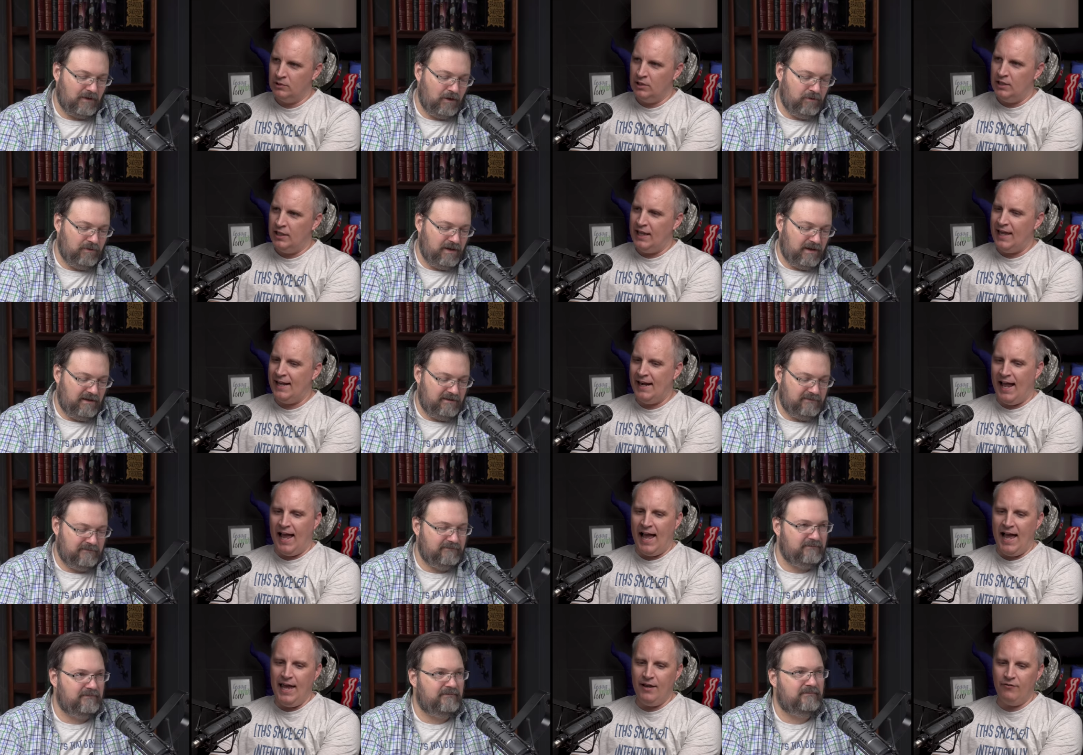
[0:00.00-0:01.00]
Speaker 1: Okay. And
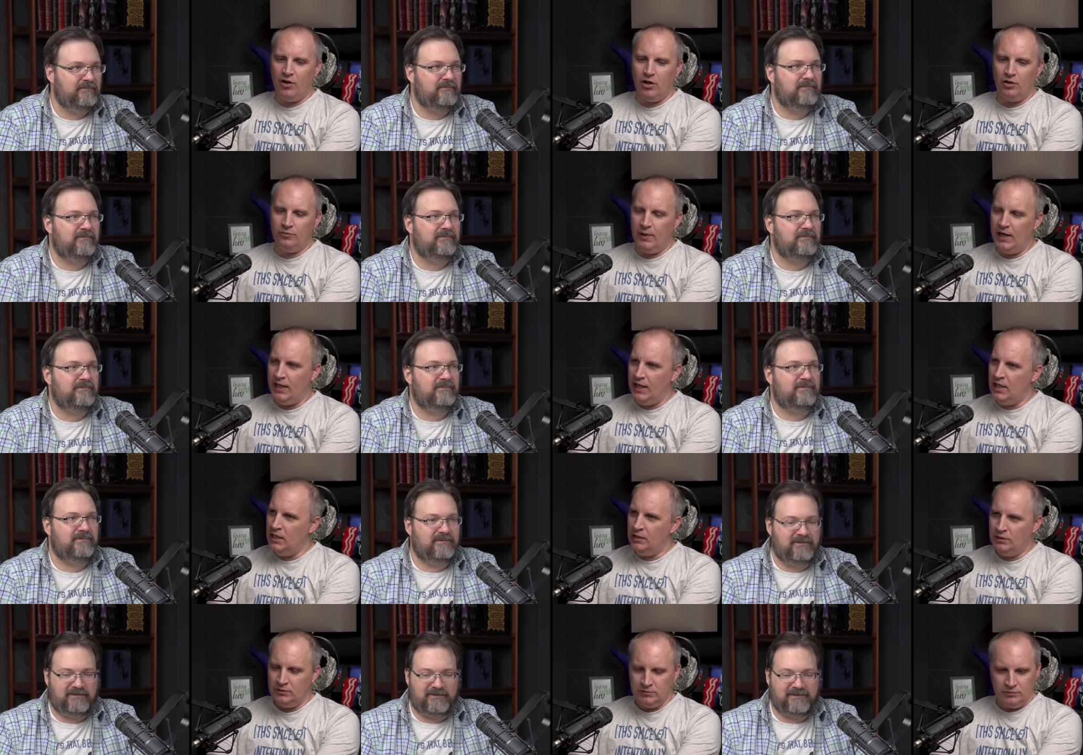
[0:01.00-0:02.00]
I have
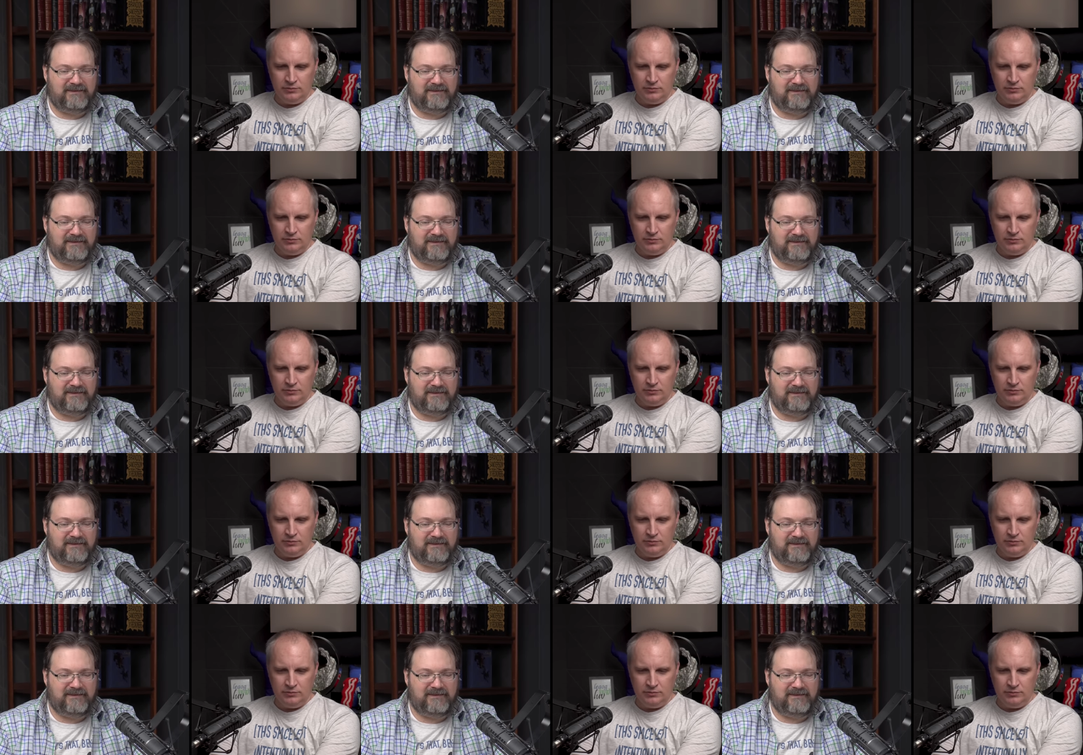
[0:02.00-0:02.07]
already.